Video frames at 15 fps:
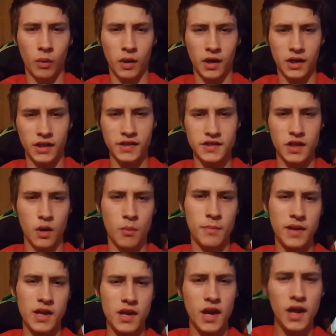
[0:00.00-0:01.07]
where Kalisto
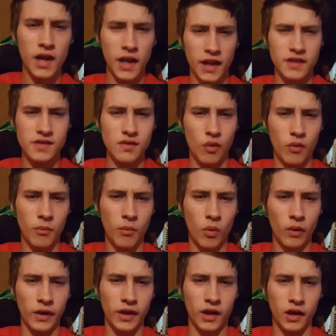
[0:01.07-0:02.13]
beat Enzo
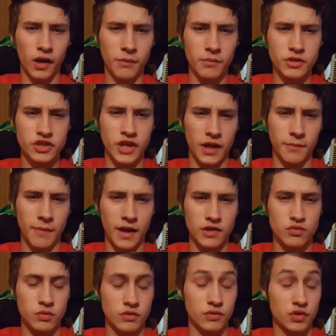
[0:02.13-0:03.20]
Amore in a lumberjack
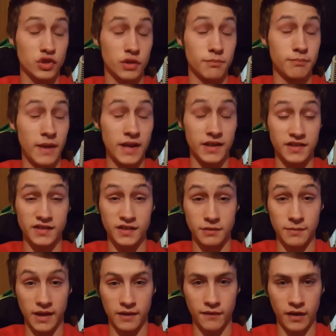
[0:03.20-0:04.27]
match, which was tremendous in the
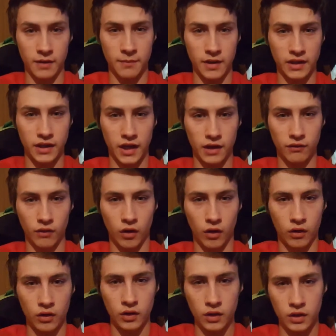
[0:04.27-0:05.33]
main event of Monday Night Raw